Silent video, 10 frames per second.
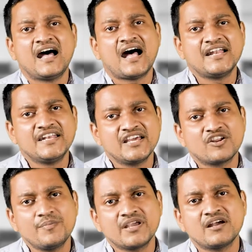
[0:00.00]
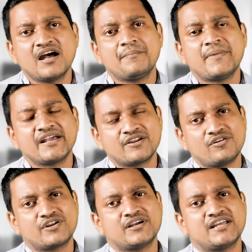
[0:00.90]
Anaerobic
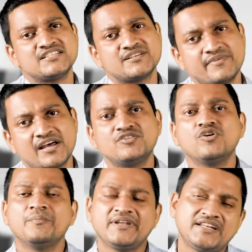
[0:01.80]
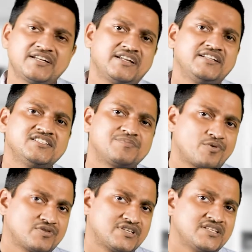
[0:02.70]
microorganisms are dominated in this
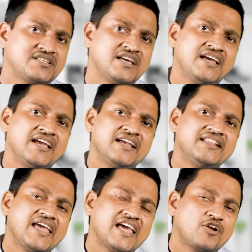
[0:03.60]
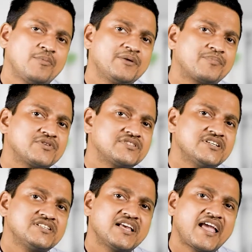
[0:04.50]
process. In the aerobic
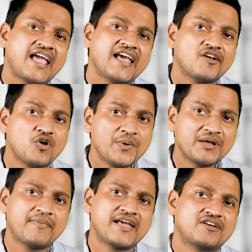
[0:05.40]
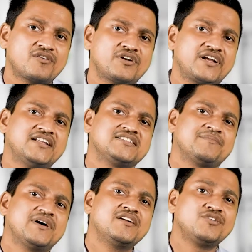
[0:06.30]
process, aerobic
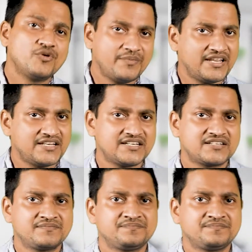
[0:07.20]
microorganisms are dominated.